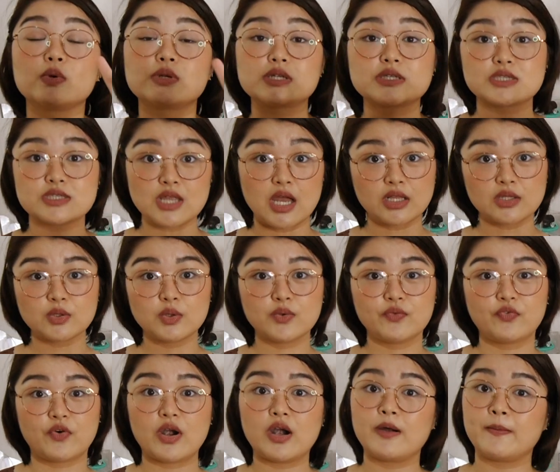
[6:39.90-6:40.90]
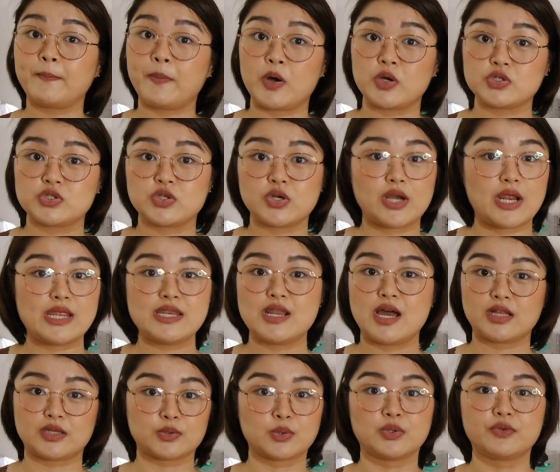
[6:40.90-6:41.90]
which is not good for your posture and
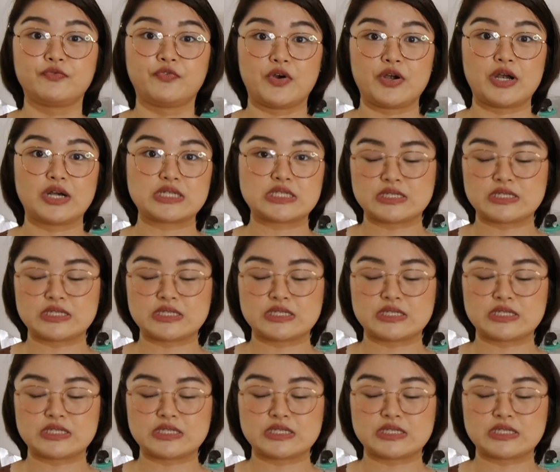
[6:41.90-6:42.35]
not good for your